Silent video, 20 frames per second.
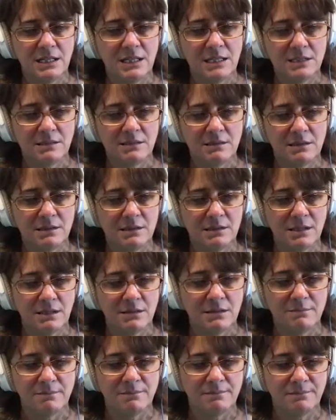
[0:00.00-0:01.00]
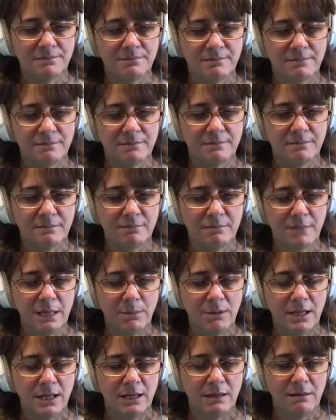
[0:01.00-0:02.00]
it's it's um
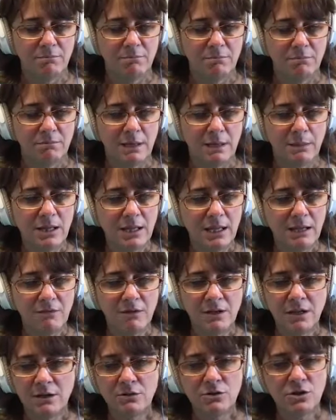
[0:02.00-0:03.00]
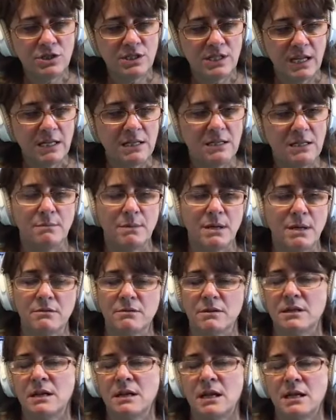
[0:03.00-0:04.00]
maybe they maybe they even understand it better
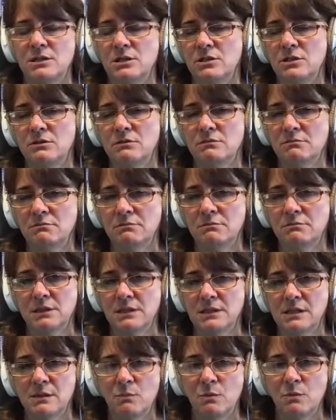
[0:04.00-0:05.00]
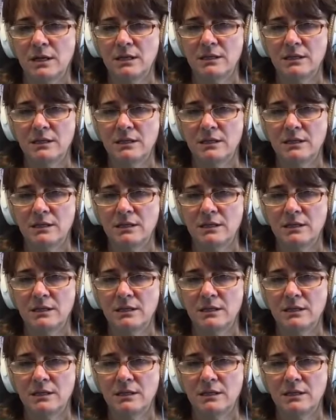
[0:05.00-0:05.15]
than I do in some mm-hmm.